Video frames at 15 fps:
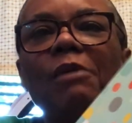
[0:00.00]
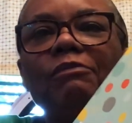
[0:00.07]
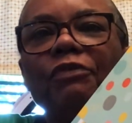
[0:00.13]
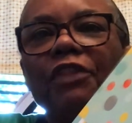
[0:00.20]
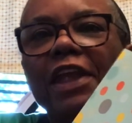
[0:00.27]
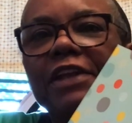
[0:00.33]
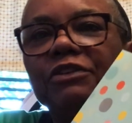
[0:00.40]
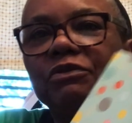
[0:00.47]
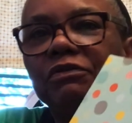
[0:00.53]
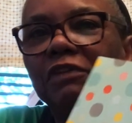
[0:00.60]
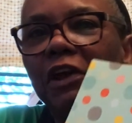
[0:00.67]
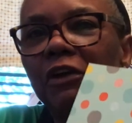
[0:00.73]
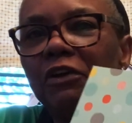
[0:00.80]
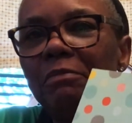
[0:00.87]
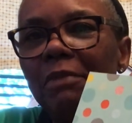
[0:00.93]
thank you
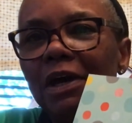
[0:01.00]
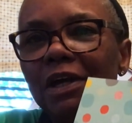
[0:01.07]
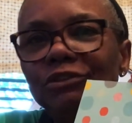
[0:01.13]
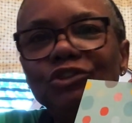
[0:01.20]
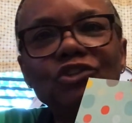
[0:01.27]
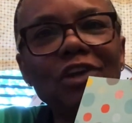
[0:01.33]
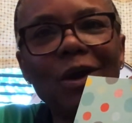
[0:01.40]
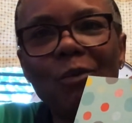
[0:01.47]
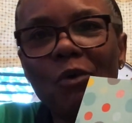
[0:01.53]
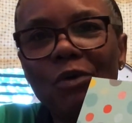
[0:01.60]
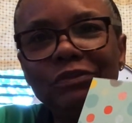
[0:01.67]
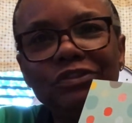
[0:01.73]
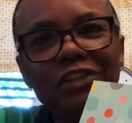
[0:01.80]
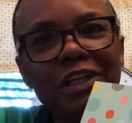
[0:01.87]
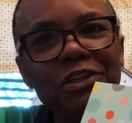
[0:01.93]
very much. I won't
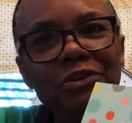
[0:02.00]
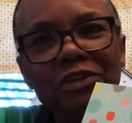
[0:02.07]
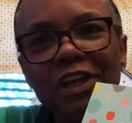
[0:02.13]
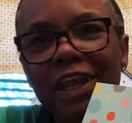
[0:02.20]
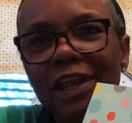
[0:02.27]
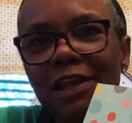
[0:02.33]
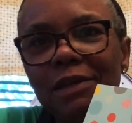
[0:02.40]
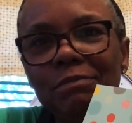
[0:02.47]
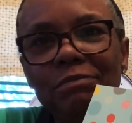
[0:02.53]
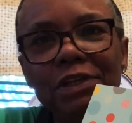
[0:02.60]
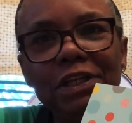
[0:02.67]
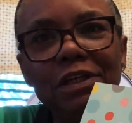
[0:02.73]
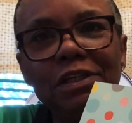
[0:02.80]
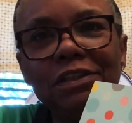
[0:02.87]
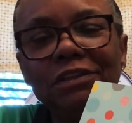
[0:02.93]
say your name
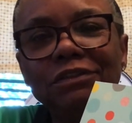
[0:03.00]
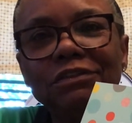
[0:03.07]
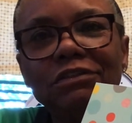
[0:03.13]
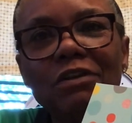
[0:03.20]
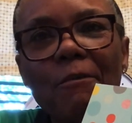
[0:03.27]
because